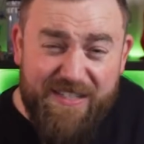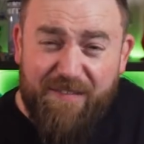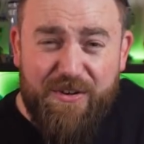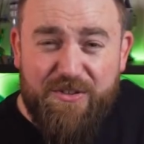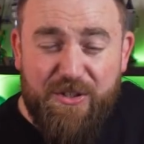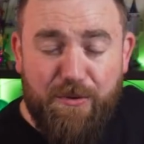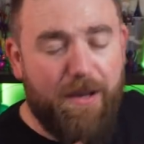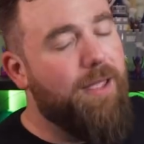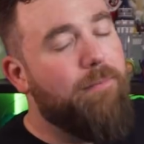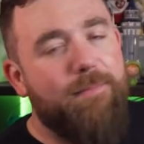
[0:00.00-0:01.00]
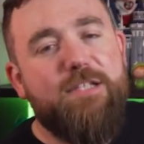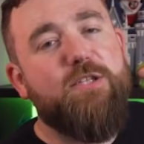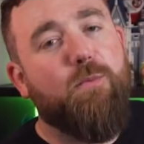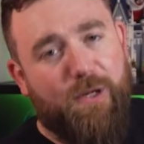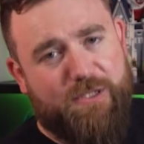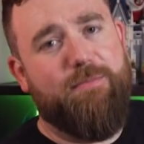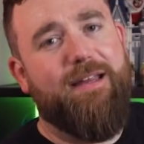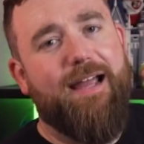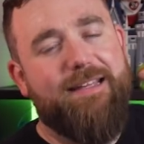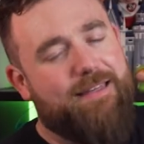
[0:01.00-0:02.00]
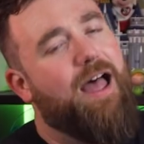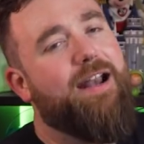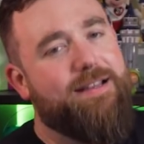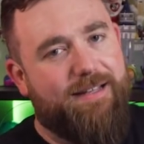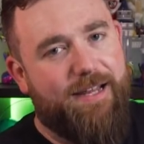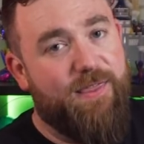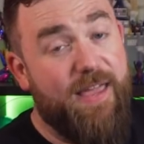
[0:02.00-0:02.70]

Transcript: stuff you do means the world to me, guys, honestly.